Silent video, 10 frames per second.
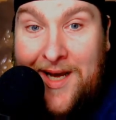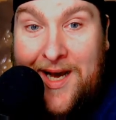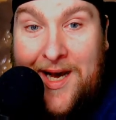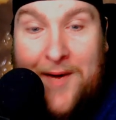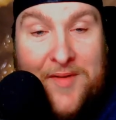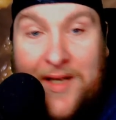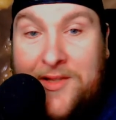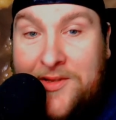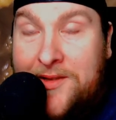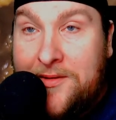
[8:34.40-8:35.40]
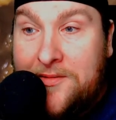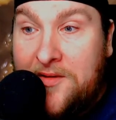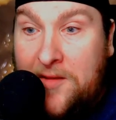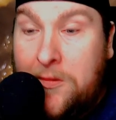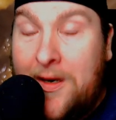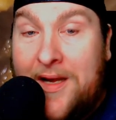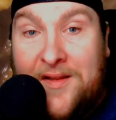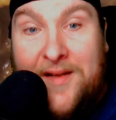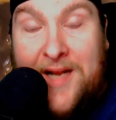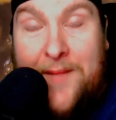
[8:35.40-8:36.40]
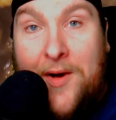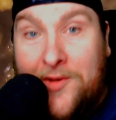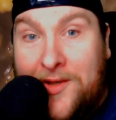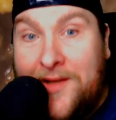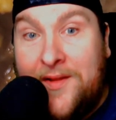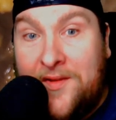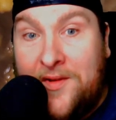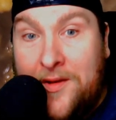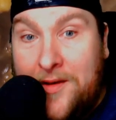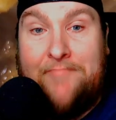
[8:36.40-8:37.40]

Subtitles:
I was actually surprised that it came out looking this good.